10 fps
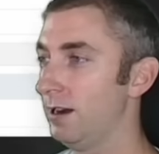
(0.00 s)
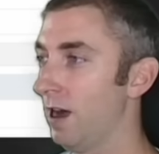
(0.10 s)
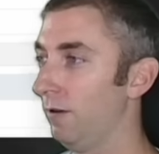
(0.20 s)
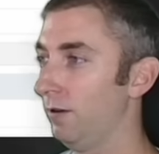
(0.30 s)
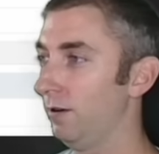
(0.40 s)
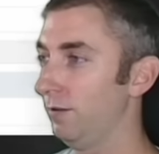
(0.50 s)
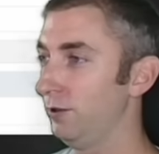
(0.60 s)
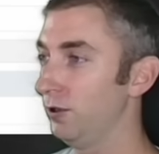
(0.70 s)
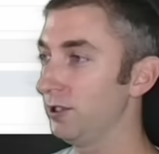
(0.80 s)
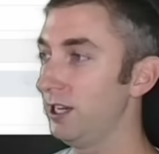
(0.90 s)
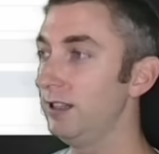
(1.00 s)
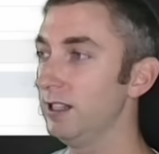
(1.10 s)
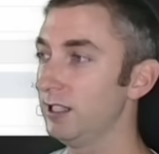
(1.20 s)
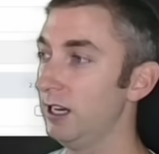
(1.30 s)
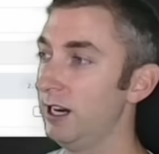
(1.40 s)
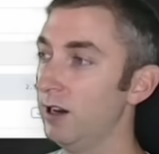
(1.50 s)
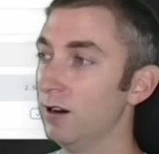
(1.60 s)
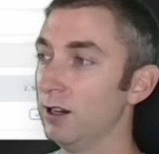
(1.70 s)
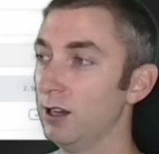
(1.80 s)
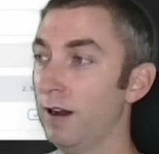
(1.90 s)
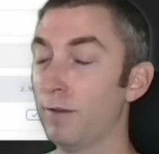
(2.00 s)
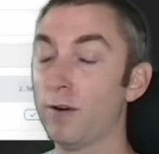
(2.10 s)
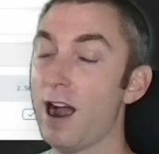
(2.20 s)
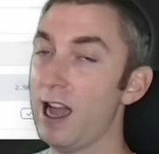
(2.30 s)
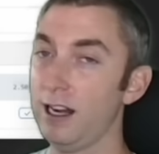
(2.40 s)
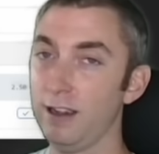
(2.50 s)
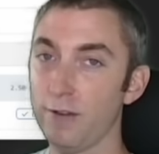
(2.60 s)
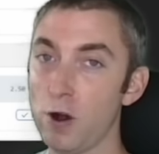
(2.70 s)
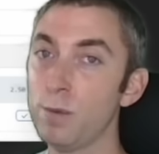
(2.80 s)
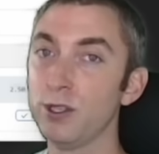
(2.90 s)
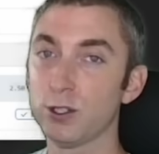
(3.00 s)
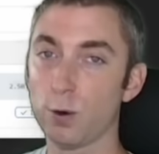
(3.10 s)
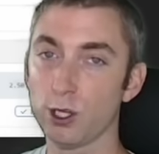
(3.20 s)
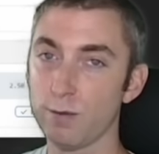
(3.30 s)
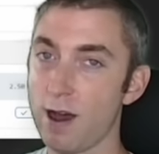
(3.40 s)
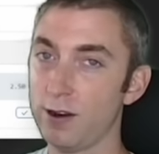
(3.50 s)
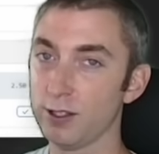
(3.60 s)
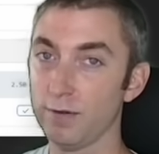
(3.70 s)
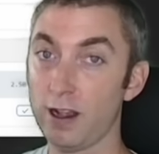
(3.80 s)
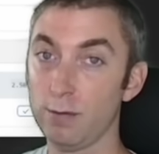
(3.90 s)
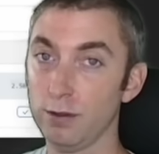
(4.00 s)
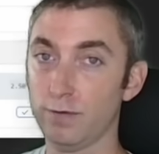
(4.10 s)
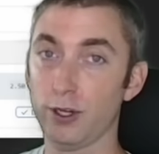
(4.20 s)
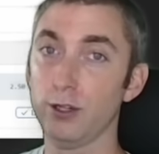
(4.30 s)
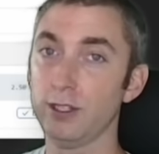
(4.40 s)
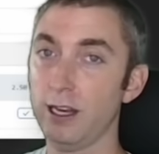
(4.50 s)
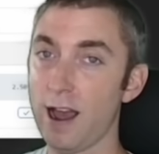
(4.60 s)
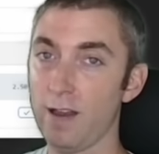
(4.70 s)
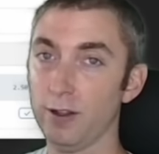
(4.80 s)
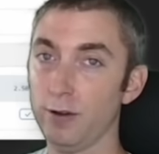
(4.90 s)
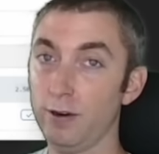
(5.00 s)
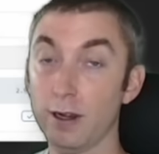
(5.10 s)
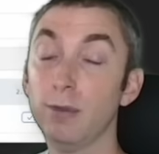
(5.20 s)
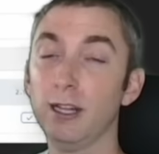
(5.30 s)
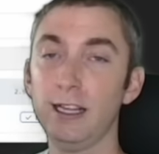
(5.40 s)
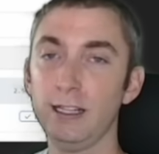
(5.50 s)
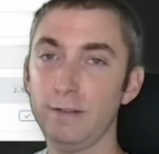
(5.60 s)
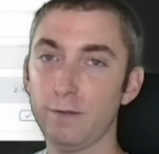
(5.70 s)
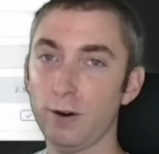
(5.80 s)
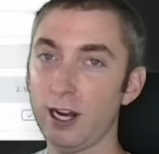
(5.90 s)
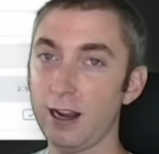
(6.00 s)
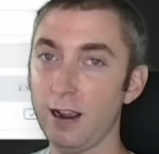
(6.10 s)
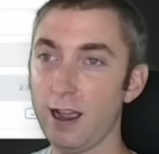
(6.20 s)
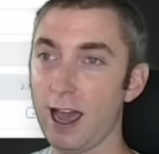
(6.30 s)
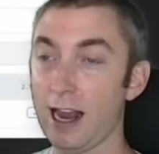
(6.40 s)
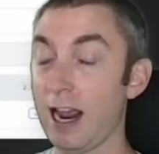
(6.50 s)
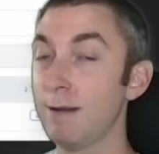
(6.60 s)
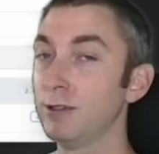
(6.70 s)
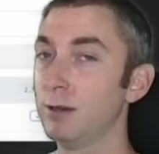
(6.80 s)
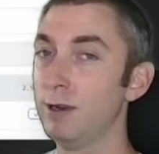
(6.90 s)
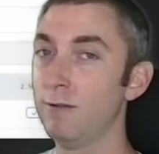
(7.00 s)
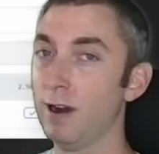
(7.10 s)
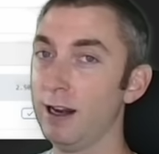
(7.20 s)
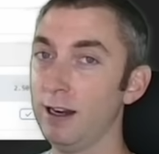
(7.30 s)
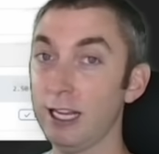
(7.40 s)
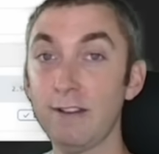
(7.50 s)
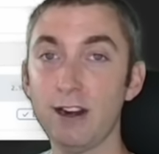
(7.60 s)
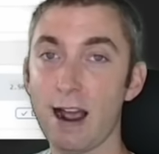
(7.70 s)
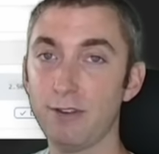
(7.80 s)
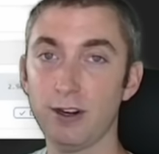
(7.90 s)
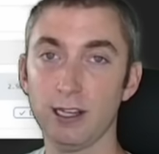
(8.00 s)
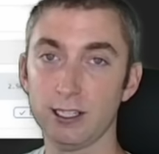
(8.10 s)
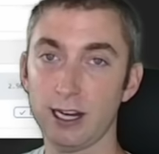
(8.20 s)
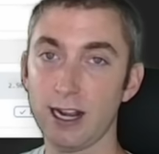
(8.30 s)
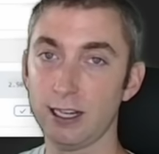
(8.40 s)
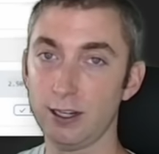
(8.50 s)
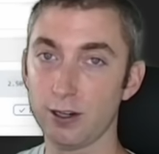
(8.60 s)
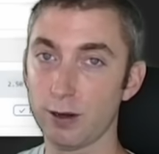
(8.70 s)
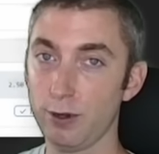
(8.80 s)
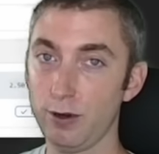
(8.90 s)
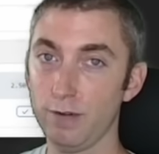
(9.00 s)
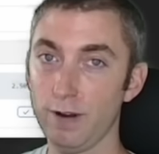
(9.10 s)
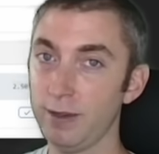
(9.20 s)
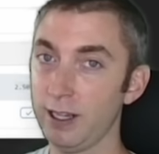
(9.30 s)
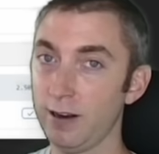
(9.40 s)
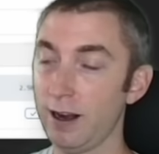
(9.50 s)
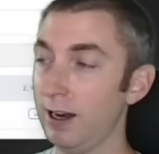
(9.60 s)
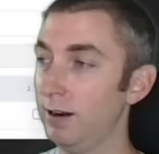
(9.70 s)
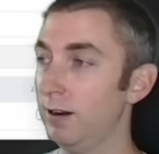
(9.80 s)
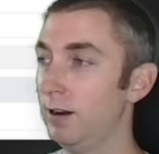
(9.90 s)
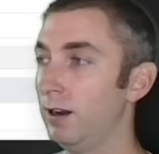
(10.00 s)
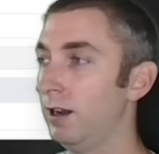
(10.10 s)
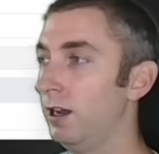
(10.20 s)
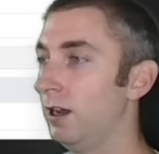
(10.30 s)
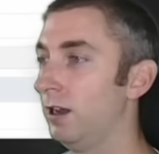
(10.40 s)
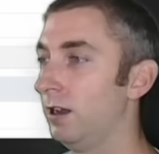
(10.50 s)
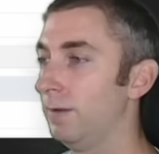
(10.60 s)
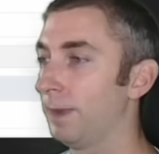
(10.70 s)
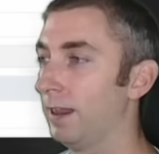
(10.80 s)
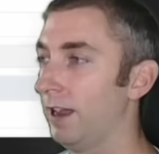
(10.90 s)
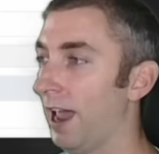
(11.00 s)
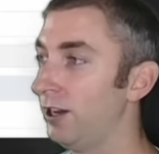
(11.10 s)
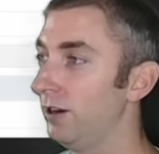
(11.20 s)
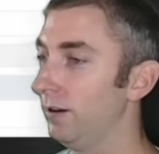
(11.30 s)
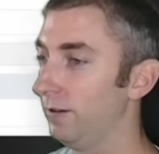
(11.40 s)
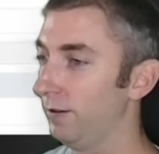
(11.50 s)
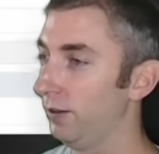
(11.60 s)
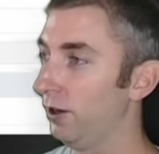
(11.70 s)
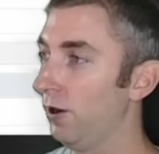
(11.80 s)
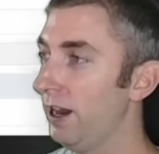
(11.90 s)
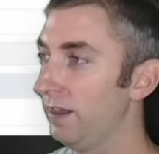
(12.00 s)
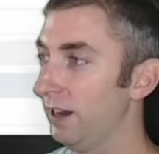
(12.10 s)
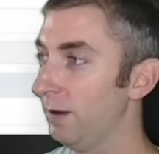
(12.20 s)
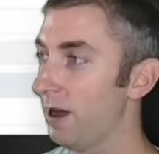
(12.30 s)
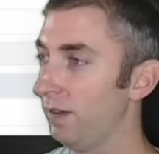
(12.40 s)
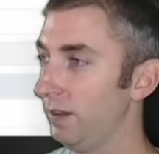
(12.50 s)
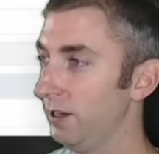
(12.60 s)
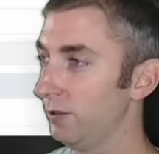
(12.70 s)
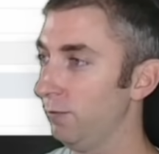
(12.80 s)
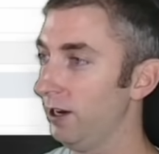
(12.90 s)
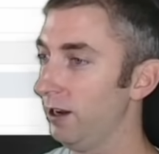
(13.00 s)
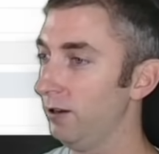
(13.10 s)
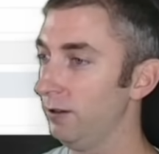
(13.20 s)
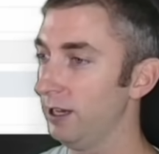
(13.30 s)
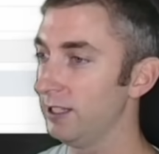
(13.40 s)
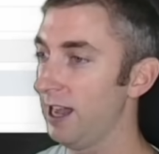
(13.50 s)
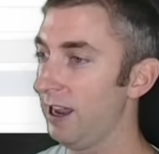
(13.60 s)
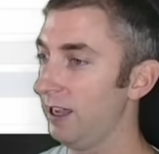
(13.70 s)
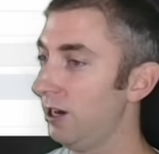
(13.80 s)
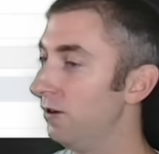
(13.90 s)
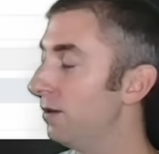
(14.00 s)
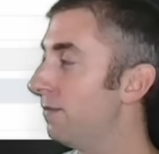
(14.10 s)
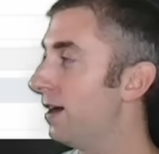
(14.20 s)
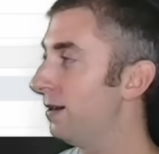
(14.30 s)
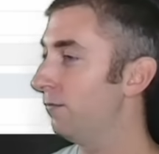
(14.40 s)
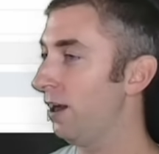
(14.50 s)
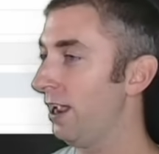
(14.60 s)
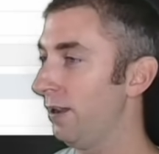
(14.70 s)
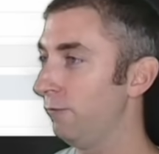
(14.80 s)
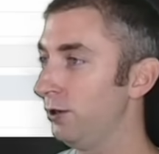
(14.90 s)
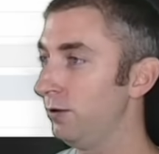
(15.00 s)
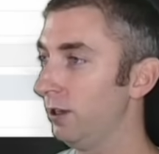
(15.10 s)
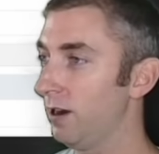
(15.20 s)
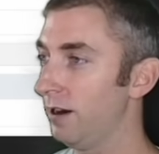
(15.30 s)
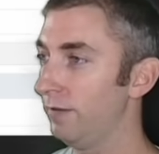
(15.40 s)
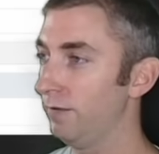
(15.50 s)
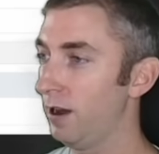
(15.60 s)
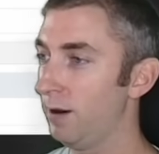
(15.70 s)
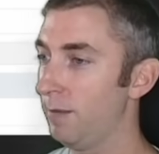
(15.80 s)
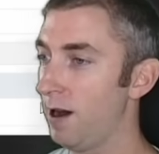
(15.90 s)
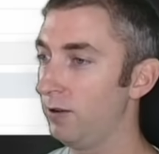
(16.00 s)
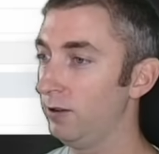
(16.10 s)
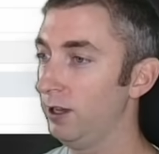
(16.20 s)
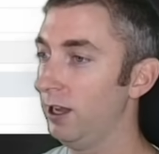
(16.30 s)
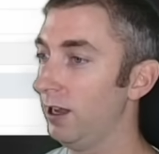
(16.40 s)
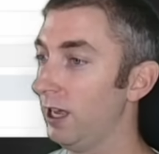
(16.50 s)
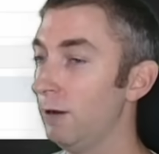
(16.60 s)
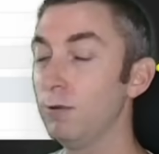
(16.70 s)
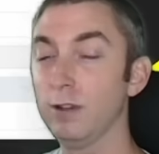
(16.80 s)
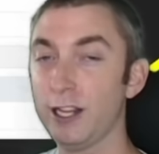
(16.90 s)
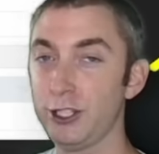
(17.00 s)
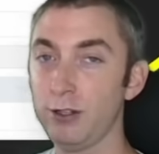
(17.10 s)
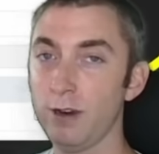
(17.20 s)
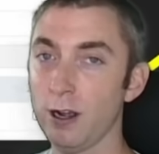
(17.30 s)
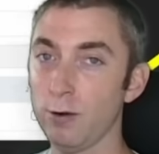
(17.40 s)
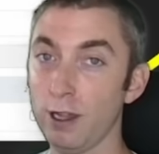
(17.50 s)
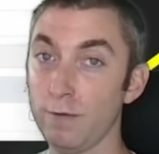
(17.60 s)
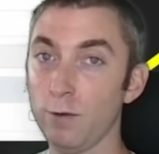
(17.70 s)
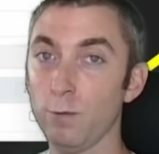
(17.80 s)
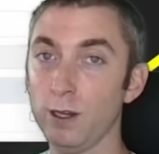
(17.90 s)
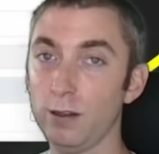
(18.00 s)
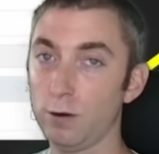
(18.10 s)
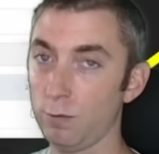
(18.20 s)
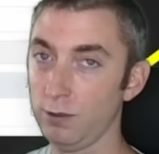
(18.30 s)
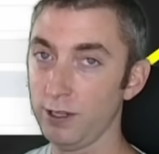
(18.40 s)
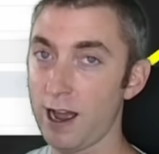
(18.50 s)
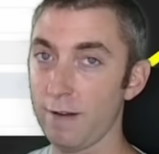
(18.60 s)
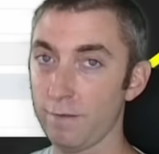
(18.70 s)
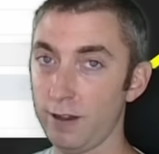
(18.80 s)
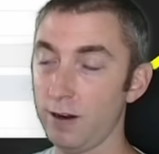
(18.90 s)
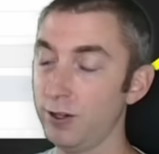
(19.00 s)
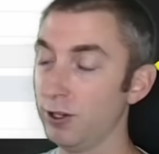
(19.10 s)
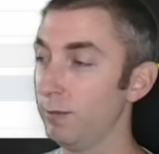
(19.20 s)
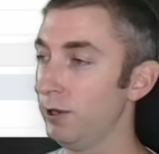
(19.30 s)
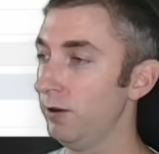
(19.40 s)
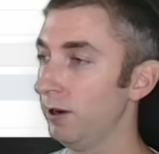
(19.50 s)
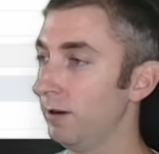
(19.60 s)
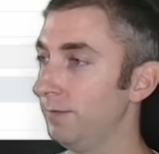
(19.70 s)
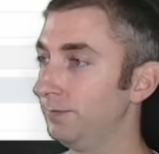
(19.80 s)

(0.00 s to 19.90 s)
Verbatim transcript: Now, you'll see listed here a variety of open source models available for you to download completely free and able to be run even after disconnecting your computer from the internet. And the great thing about this window is that here in the bottom right, when you click on a, on a model, it will let you know if it will or will not fit on your computer.